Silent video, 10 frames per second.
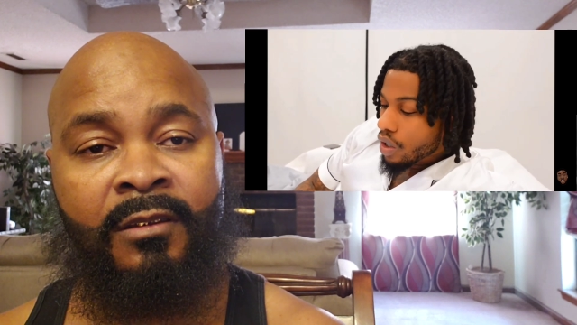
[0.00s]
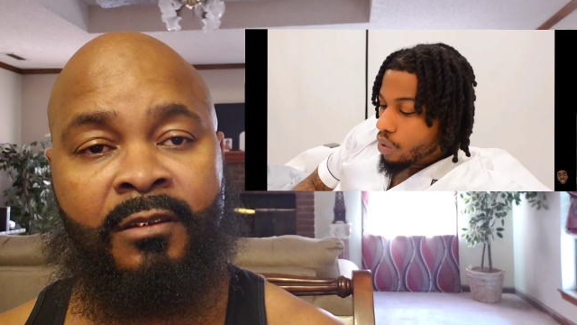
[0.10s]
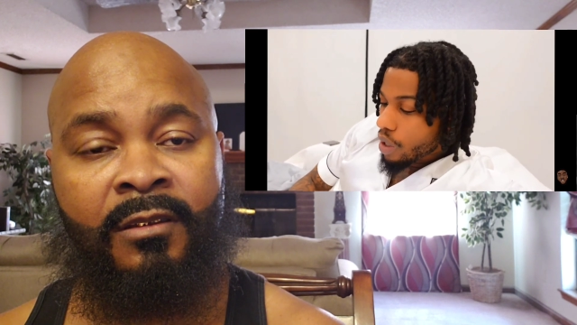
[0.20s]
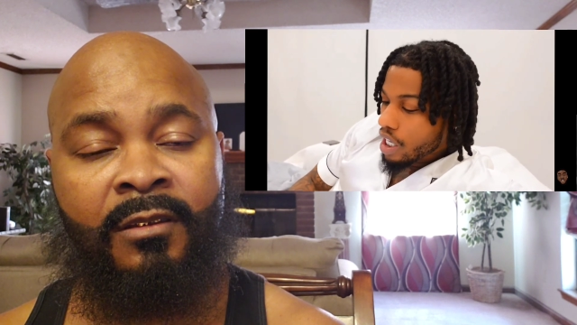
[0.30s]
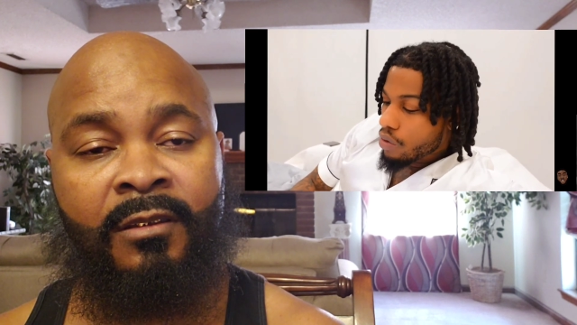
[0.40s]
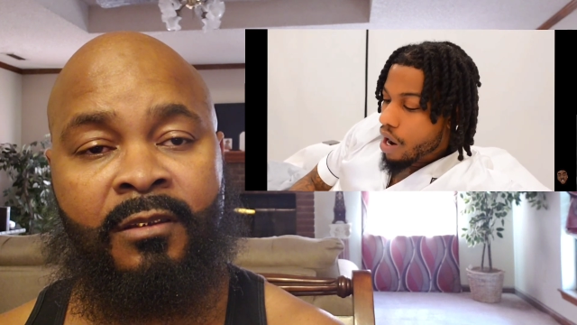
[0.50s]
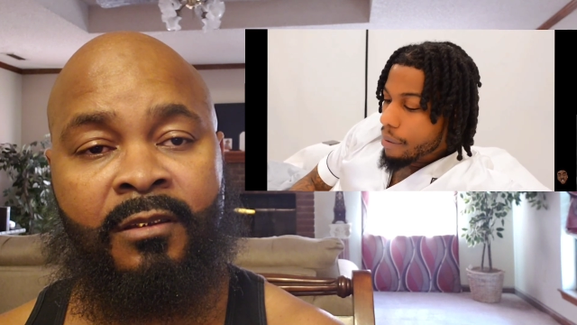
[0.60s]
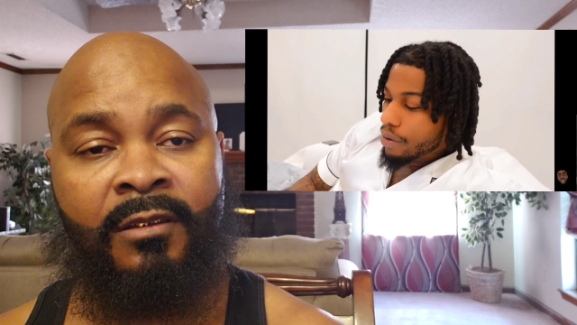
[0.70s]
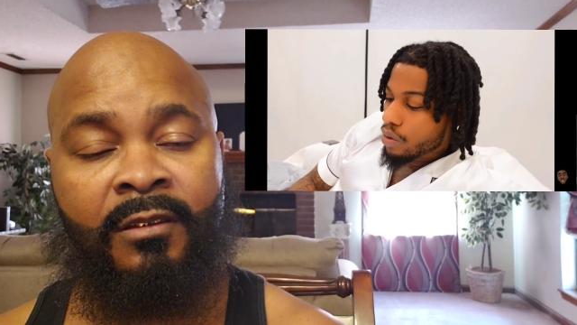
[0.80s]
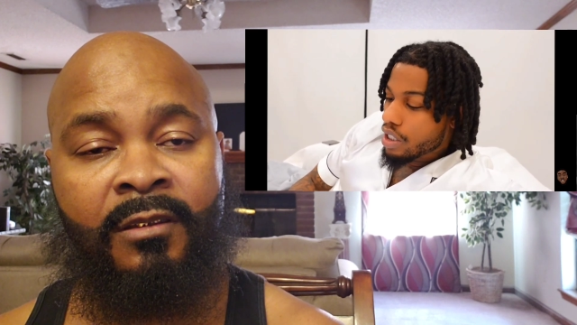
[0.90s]
Speaker 1: Queen and
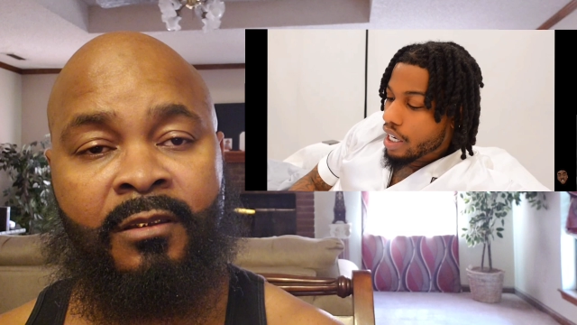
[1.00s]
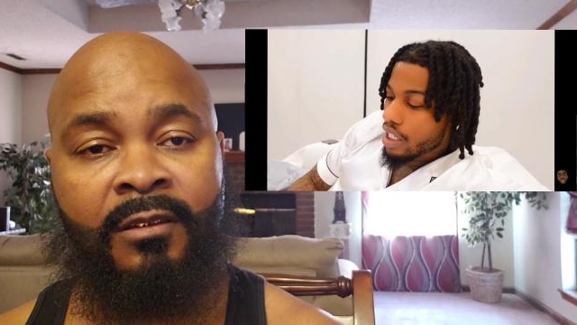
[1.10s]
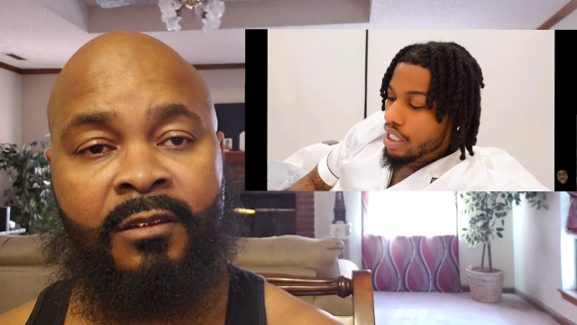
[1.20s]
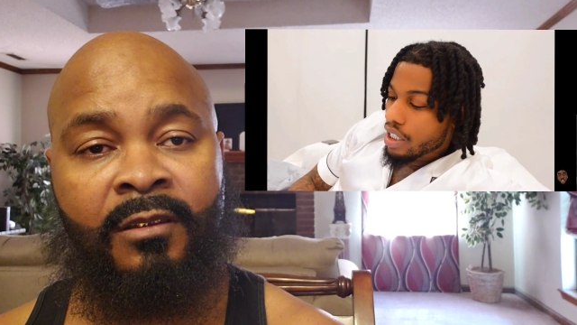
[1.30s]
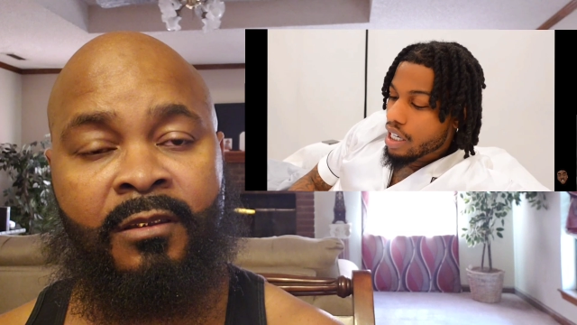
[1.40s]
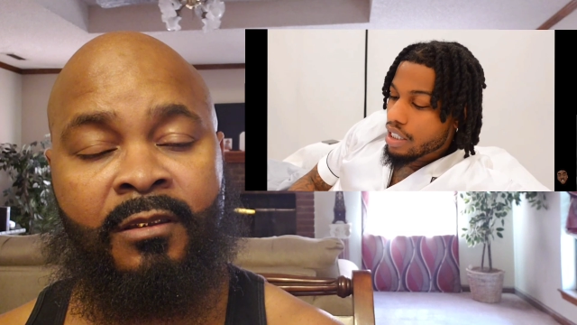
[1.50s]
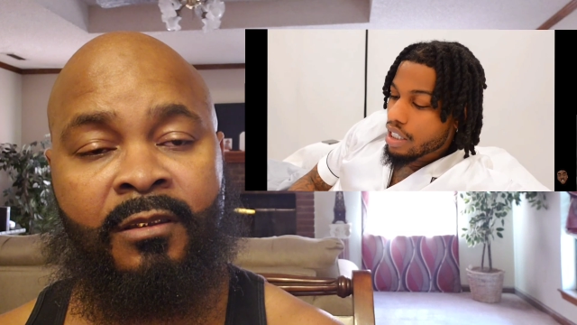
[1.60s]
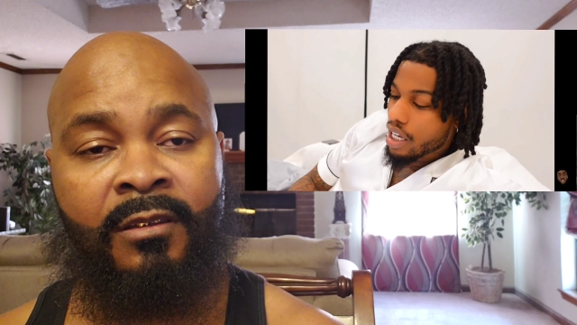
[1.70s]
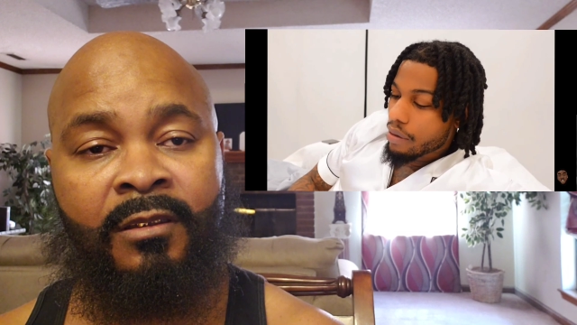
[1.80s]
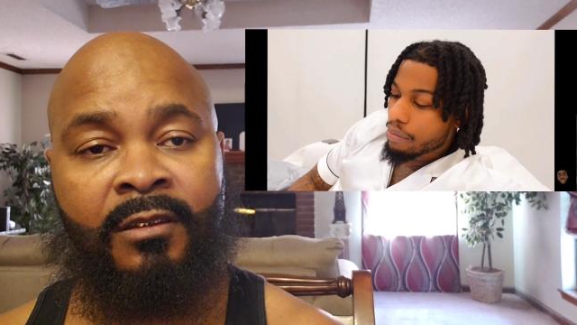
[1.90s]
Roberts were taken into
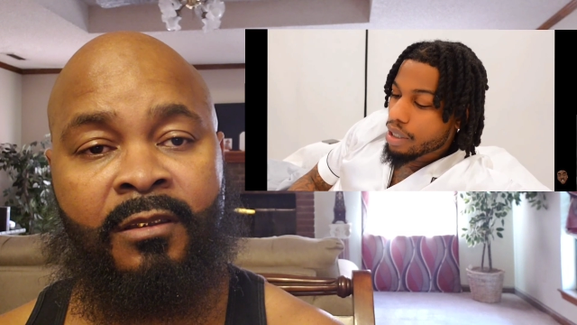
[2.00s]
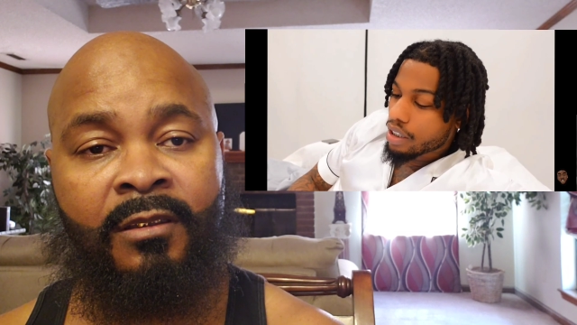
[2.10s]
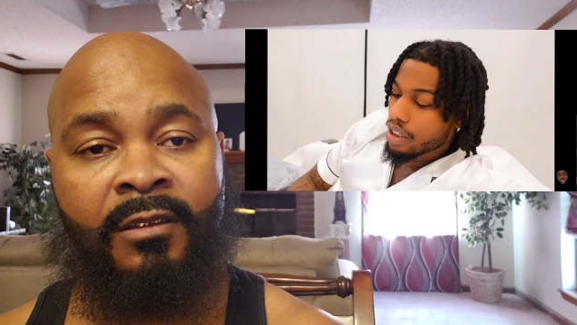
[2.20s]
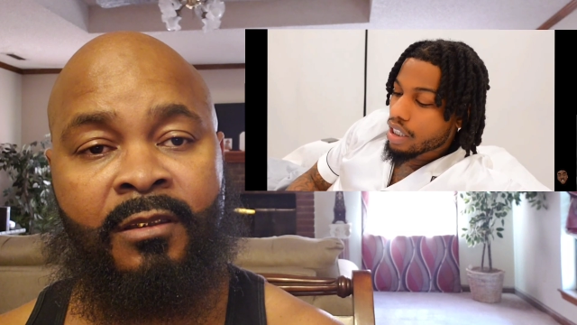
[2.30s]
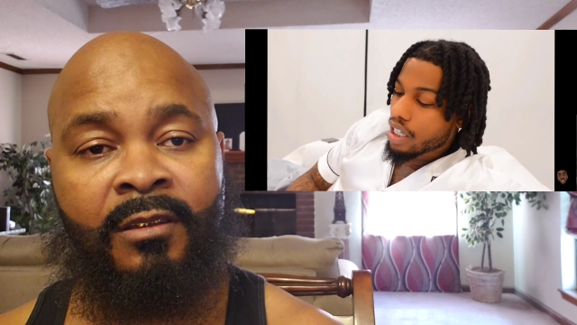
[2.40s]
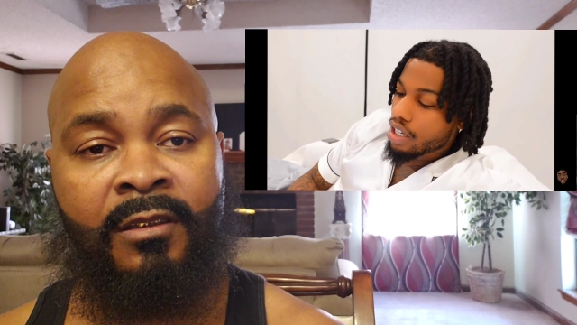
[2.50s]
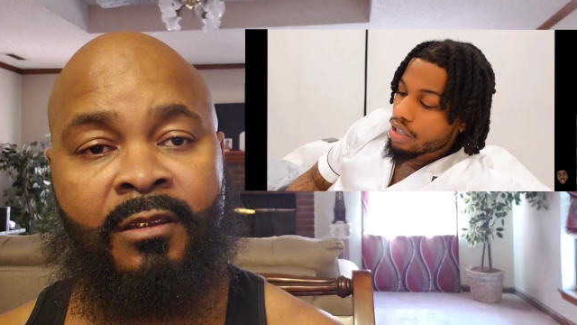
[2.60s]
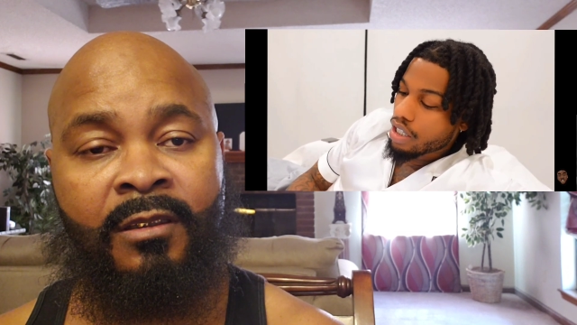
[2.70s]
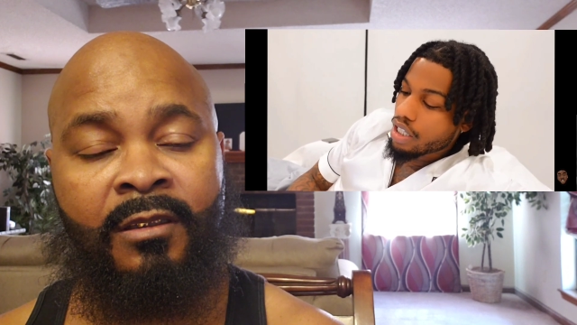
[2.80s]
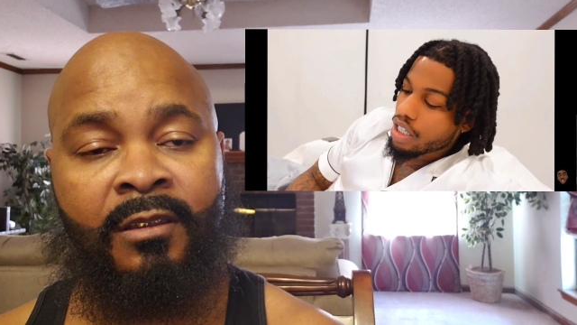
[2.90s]
custody and booked into the
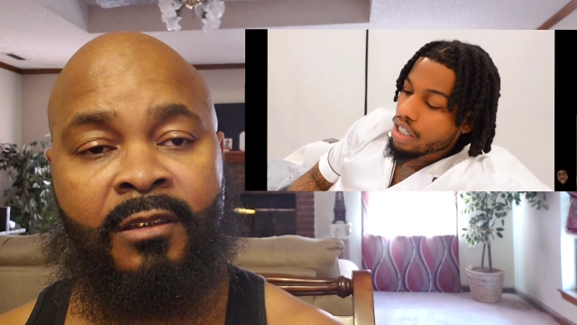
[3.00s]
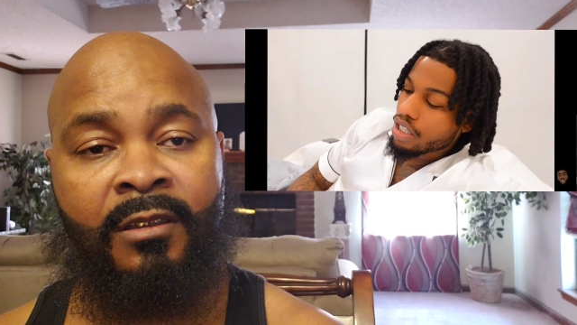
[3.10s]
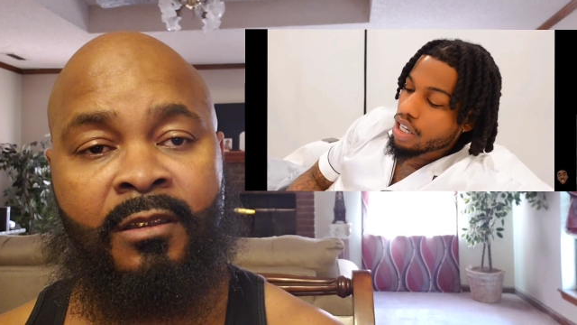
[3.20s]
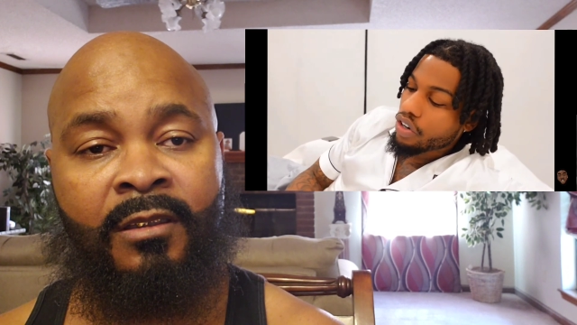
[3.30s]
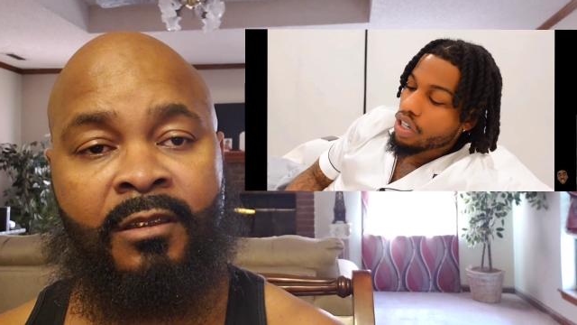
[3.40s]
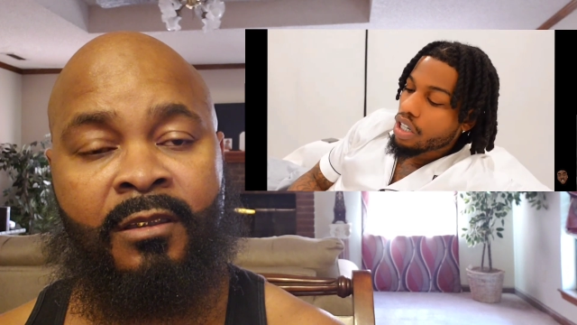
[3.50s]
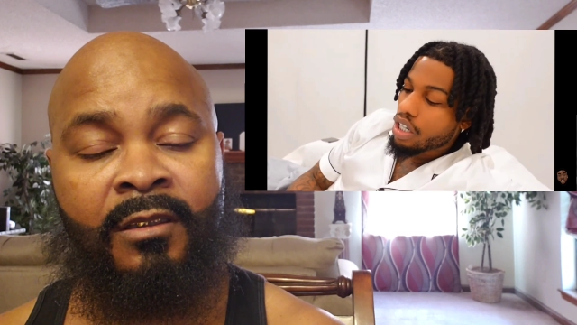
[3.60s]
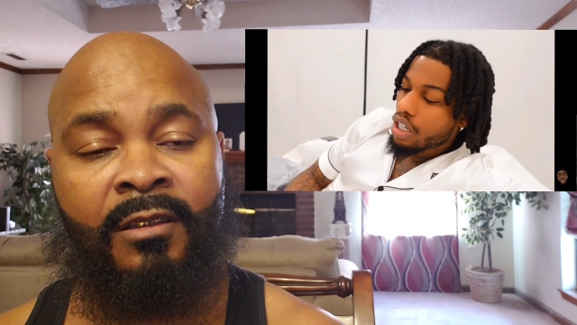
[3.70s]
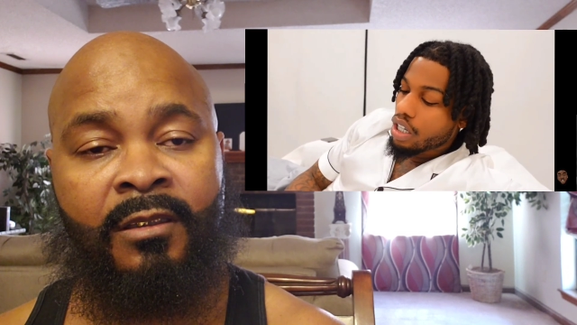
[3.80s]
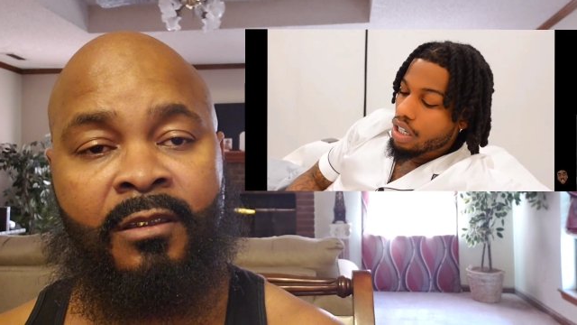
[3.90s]
Henderson Detention Center
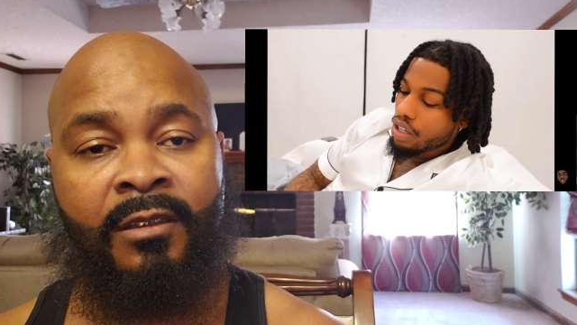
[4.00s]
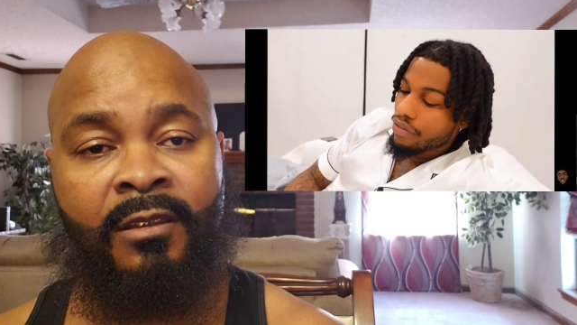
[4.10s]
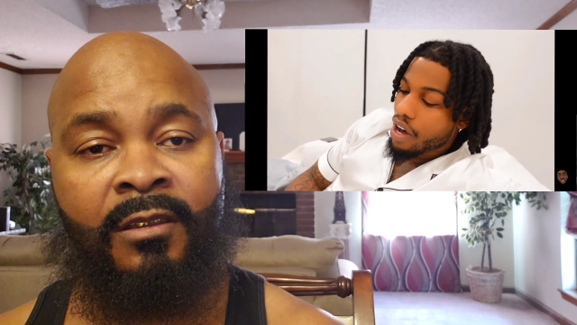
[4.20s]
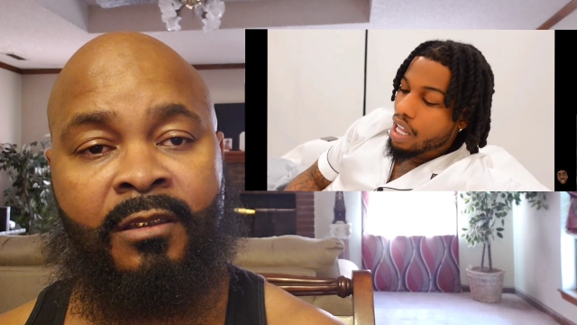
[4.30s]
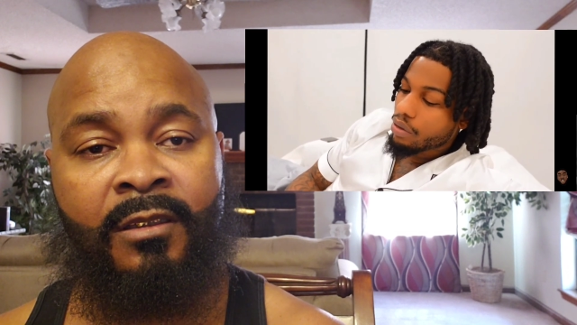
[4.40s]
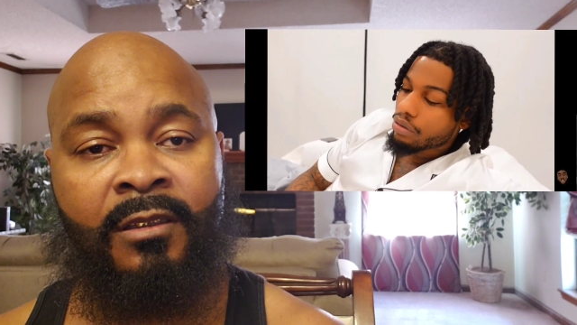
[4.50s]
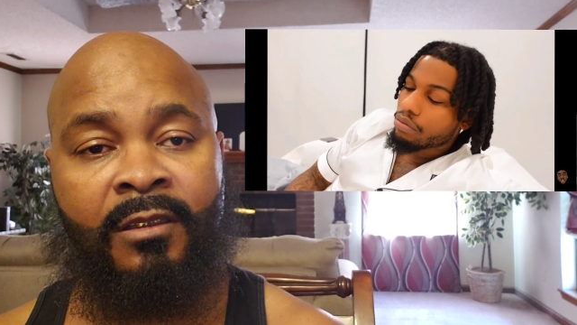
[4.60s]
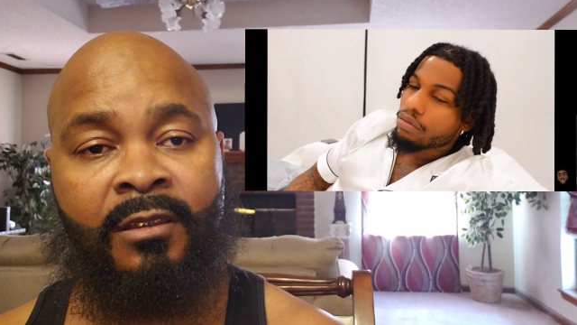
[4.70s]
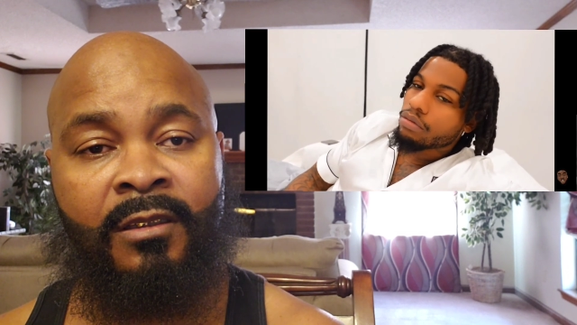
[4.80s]
on the following.